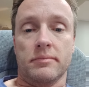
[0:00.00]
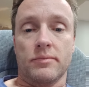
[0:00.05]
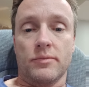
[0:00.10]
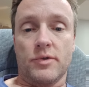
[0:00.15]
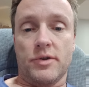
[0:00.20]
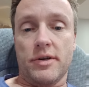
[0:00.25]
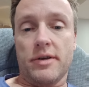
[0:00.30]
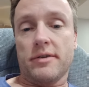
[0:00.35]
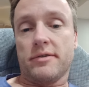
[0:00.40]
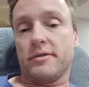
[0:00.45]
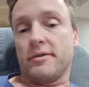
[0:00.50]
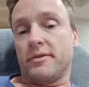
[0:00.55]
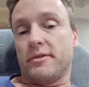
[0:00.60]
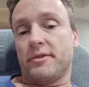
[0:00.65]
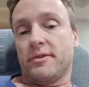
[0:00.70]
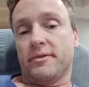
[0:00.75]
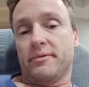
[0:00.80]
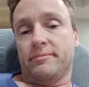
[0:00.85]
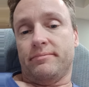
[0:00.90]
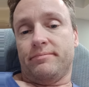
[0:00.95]

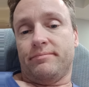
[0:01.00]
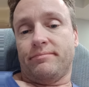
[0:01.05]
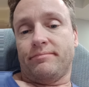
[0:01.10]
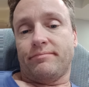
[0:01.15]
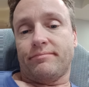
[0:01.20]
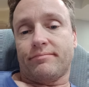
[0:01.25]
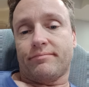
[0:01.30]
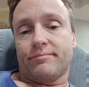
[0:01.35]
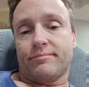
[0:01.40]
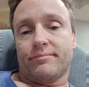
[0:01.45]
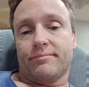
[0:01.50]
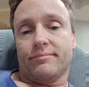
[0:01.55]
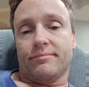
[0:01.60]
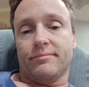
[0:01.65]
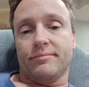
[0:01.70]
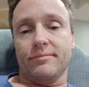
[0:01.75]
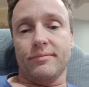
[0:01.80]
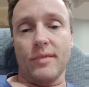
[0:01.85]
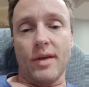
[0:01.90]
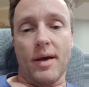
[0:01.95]
Jesus,
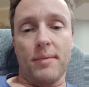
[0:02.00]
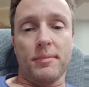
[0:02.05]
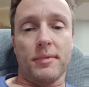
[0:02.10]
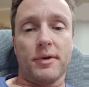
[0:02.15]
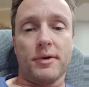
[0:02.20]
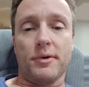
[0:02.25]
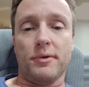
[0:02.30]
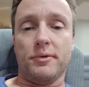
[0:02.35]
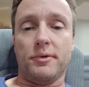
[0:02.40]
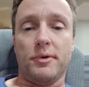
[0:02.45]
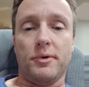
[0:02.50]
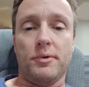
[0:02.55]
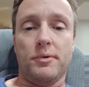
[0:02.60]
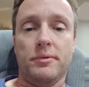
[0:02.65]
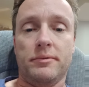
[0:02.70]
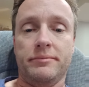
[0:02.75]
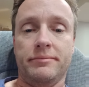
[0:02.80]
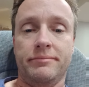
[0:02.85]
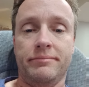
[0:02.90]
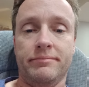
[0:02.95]
I'm going to go
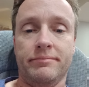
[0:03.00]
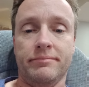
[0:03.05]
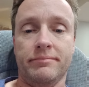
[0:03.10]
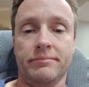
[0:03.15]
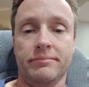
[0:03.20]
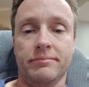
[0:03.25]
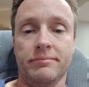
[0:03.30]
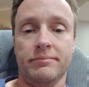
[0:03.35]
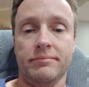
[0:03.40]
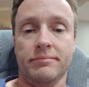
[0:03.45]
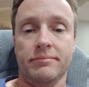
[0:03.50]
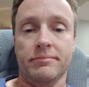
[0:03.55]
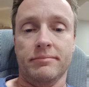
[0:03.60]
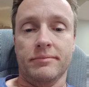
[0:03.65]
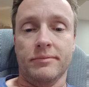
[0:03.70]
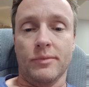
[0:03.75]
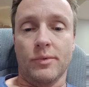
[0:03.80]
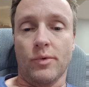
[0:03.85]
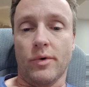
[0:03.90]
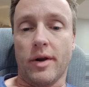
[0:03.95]
do
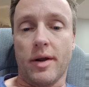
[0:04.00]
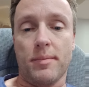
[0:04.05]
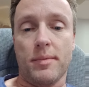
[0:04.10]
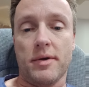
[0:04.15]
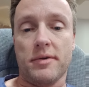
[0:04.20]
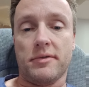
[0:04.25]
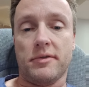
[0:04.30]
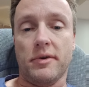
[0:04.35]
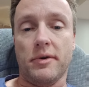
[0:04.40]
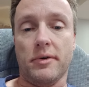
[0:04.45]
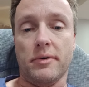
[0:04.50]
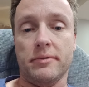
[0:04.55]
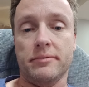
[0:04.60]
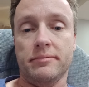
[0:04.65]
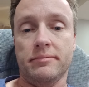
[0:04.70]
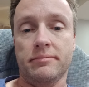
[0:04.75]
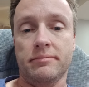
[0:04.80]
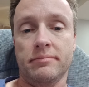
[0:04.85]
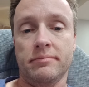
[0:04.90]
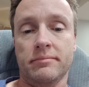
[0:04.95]
what I must do
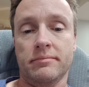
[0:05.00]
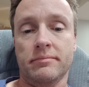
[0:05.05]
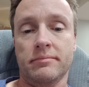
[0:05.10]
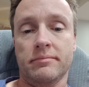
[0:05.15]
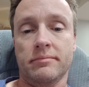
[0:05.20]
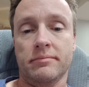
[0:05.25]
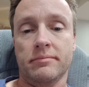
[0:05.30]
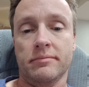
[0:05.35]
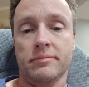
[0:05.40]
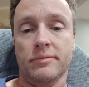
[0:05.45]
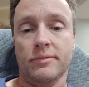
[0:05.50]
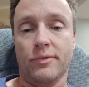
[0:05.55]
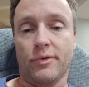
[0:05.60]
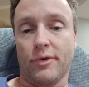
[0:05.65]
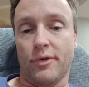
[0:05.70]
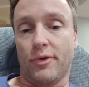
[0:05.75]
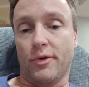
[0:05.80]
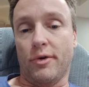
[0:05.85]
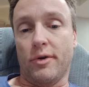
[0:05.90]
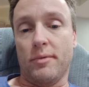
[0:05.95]
for
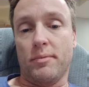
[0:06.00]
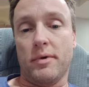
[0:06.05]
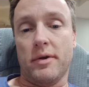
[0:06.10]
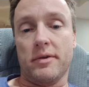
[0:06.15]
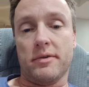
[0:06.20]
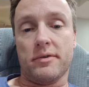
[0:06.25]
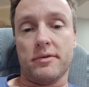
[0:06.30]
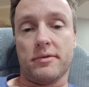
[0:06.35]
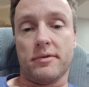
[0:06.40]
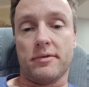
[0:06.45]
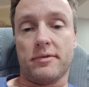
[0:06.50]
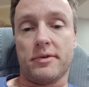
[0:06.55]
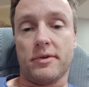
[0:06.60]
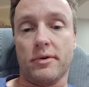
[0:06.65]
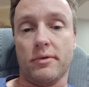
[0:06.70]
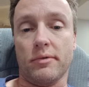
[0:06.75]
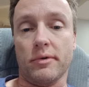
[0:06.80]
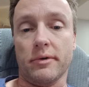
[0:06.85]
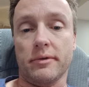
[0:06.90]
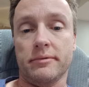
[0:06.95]
30 pieces of
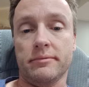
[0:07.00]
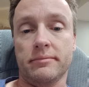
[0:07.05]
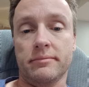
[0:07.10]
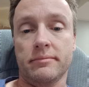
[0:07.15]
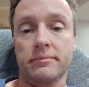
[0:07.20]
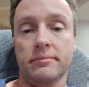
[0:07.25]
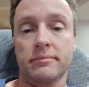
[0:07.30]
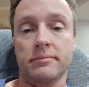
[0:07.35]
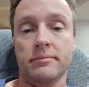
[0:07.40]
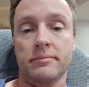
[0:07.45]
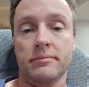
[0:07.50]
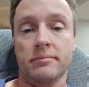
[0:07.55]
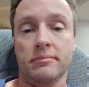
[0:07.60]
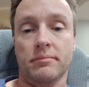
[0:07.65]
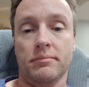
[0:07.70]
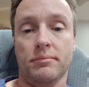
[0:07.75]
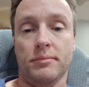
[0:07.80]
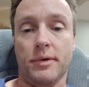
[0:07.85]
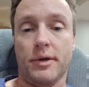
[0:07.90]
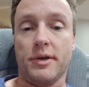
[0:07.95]
silver
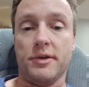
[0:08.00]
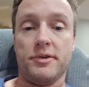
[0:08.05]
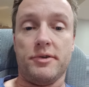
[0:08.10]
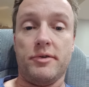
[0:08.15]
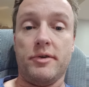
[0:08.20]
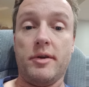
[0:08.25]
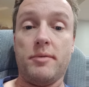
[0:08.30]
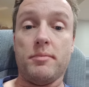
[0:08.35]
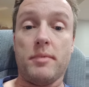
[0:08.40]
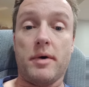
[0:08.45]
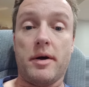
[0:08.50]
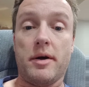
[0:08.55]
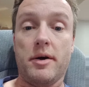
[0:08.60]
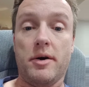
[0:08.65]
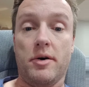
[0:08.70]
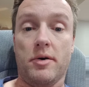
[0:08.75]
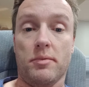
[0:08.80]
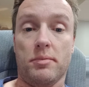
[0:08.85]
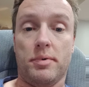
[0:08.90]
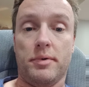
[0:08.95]
because you need my
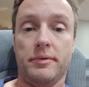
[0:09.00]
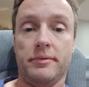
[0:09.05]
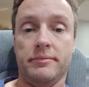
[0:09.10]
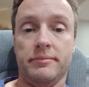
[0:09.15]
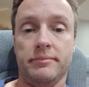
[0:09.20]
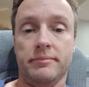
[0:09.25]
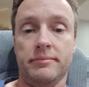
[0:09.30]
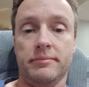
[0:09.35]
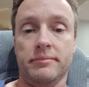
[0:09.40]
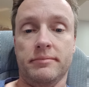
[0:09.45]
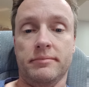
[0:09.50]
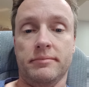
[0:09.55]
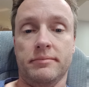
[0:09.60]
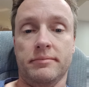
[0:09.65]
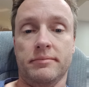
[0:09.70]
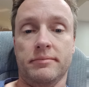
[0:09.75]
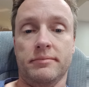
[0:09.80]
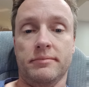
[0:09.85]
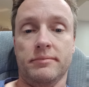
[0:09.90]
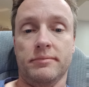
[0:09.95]
help
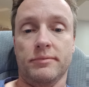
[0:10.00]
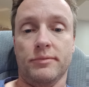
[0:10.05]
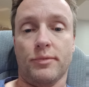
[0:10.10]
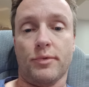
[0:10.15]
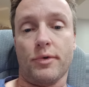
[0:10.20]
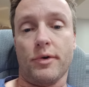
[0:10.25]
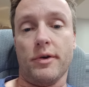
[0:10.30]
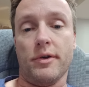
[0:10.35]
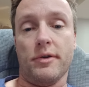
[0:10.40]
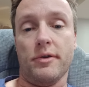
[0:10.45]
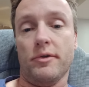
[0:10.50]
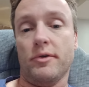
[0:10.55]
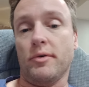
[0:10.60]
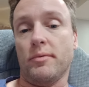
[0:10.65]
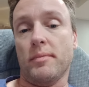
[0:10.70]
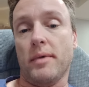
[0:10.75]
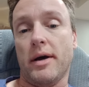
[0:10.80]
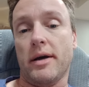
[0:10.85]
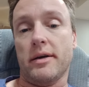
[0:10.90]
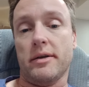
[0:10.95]
for you to do
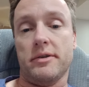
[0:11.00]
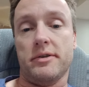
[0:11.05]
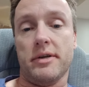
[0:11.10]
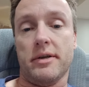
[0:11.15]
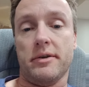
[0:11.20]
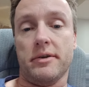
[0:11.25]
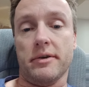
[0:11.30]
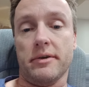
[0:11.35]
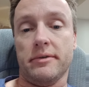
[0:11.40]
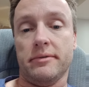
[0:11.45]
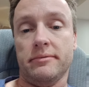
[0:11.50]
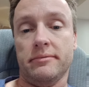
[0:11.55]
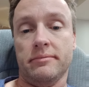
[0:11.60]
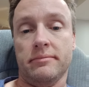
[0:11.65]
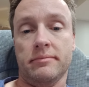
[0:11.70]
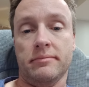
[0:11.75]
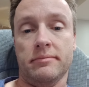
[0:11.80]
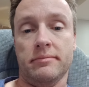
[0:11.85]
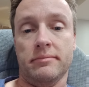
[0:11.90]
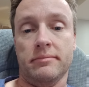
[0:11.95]
my agenda,
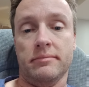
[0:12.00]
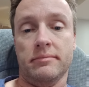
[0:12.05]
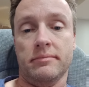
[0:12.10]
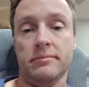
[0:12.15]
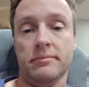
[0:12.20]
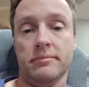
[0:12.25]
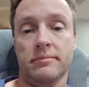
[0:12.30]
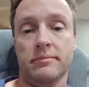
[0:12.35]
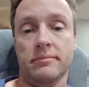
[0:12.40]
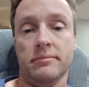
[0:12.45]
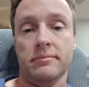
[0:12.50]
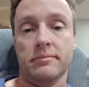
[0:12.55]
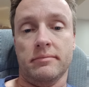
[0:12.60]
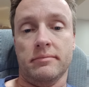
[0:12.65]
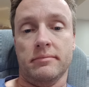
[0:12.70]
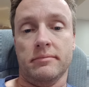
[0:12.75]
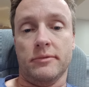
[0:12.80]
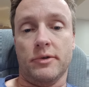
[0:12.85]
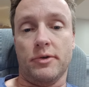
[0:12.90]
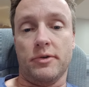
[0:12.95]

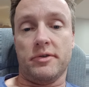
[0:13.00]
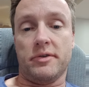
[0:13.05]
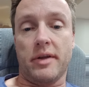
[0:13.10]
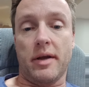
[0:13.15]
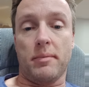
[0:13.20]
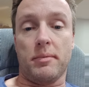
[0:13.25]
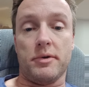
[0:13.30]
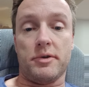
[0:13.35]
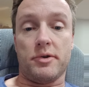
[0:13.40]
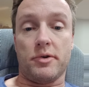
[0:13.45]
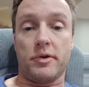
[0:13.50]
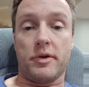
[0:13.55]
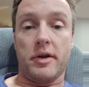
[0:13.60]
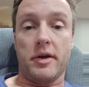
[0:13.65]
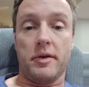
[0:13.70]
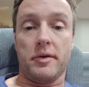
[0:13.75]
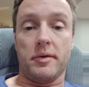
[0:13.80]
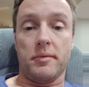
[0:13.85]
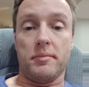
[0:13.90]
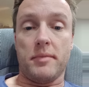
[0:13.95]
to establish your
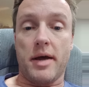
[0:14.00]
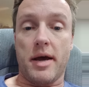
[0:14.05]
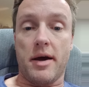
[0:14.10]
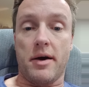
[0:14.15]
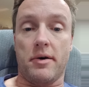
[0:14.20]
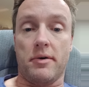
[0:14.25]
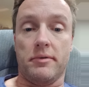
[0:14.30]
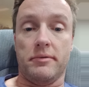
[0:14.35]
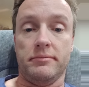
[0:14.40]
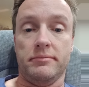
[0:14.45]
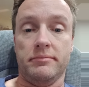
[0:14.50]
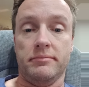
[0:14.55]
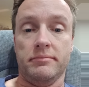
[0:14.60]
kingdom now